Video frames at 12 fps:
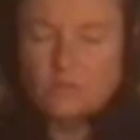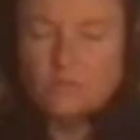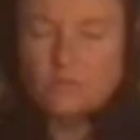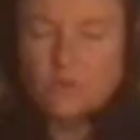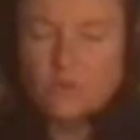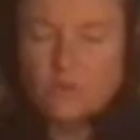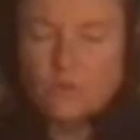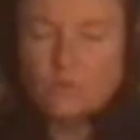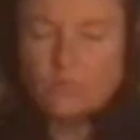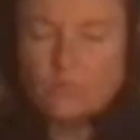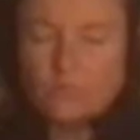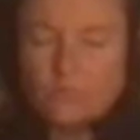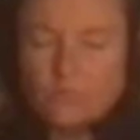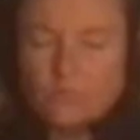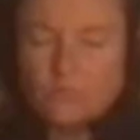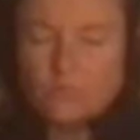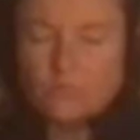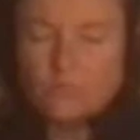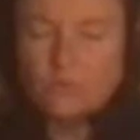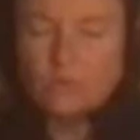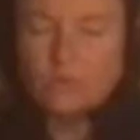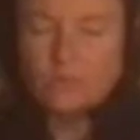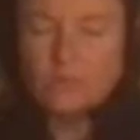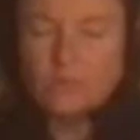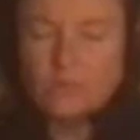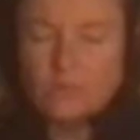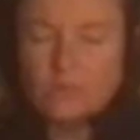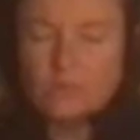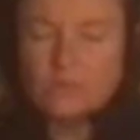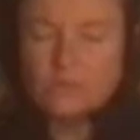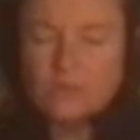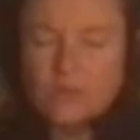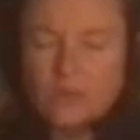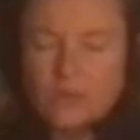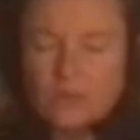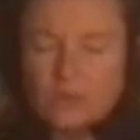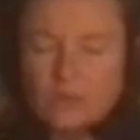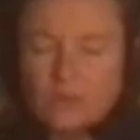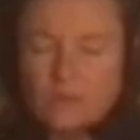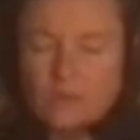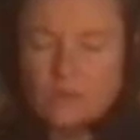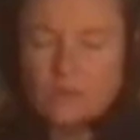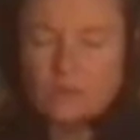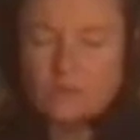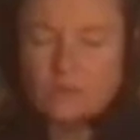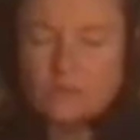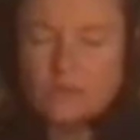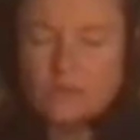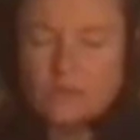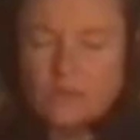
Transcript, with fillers: the Rome, I mean, it's like it's a